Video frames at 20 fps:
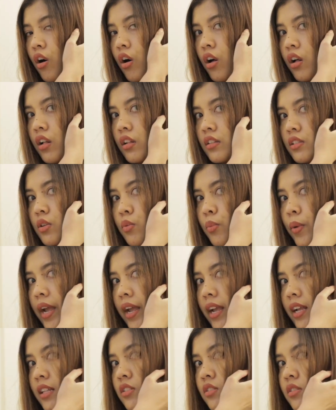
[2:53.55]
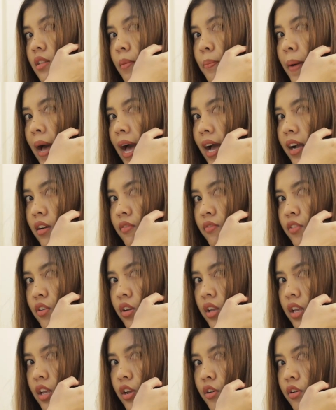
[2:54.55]
all the way to the back of
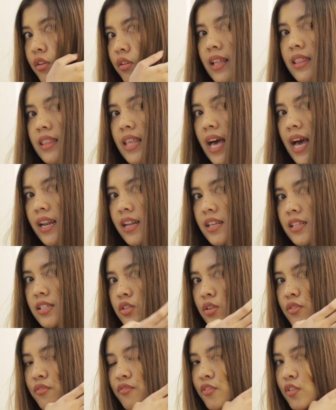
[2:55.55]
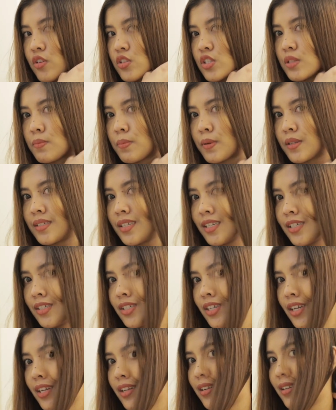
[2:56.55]
your ear. And that is your first
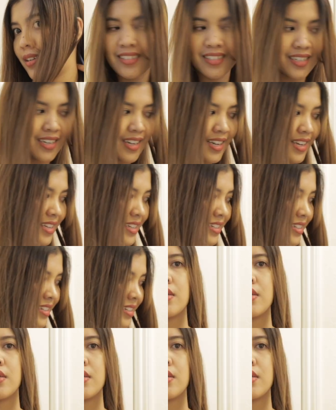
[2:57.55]
partition. ta